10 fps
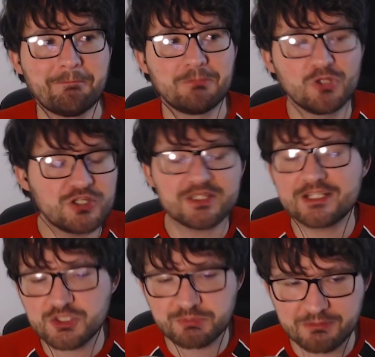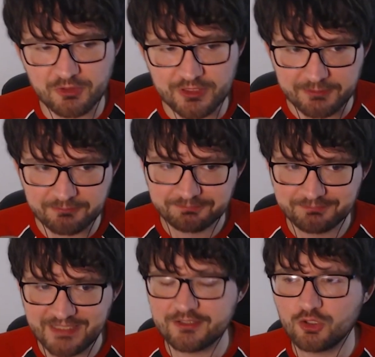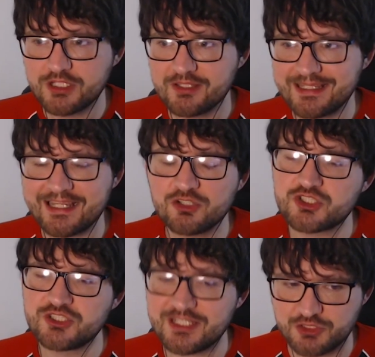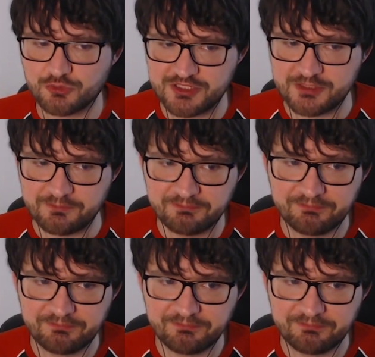look at the English Premier League and look at the English national team.